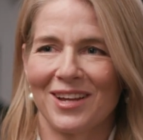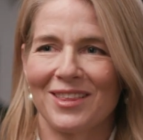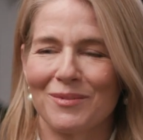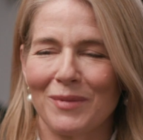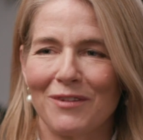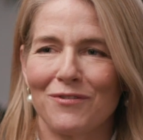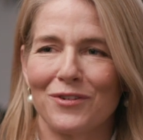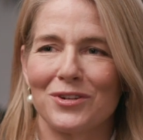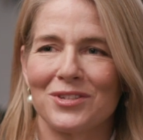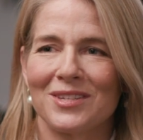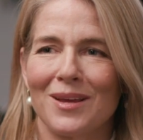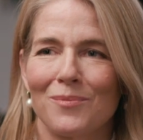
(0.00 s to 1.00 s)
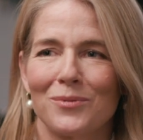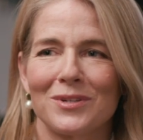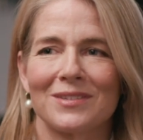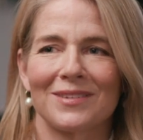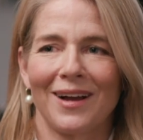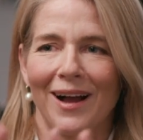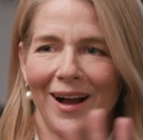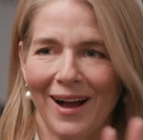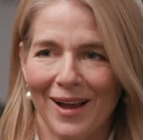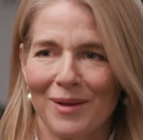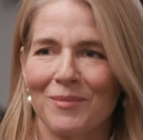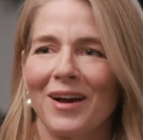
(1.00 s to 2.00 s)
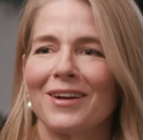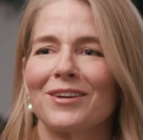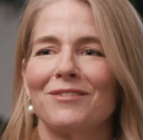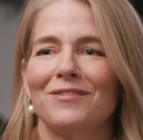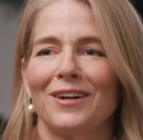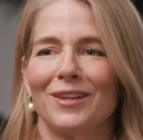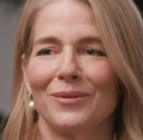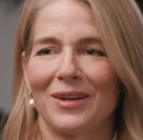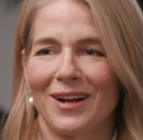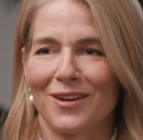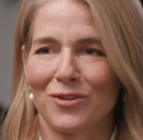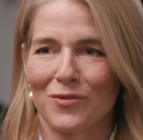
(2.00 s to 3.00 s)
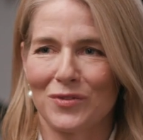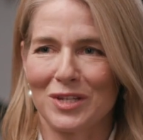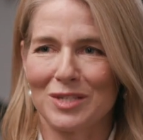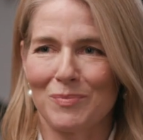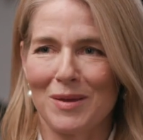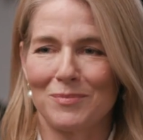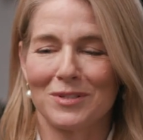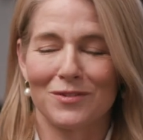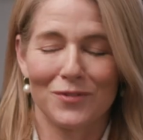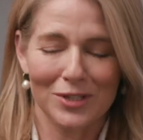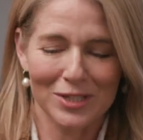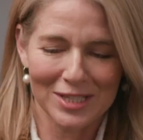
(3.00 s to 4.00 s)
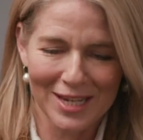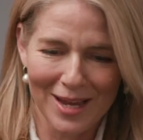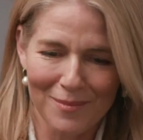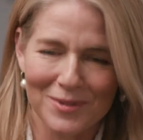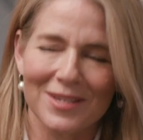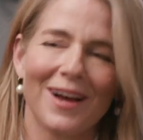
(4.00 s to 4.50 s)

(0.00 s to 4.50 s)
I think my first step was, I am not going to follow in either of these people's footsteps.